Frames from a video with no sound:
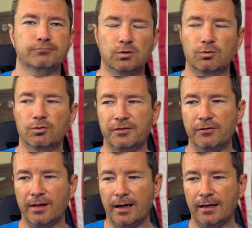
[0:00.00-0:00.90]
review
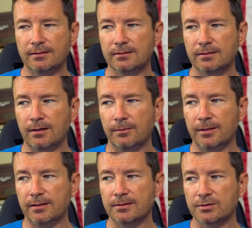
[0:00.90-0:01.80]
that. That'll
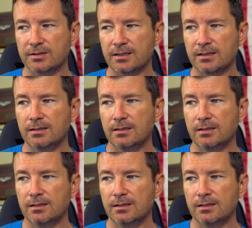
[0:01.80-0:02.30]
be interesting.